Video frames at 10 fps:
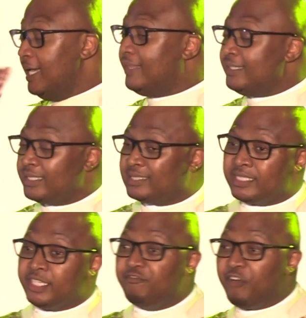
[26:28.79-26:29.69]
there's a
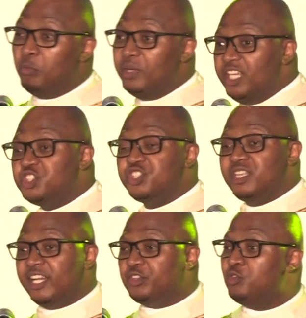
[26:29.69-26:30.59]
certain
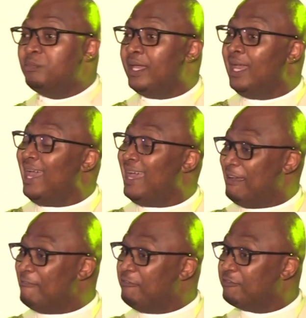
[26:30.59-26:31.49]
foundation that you may have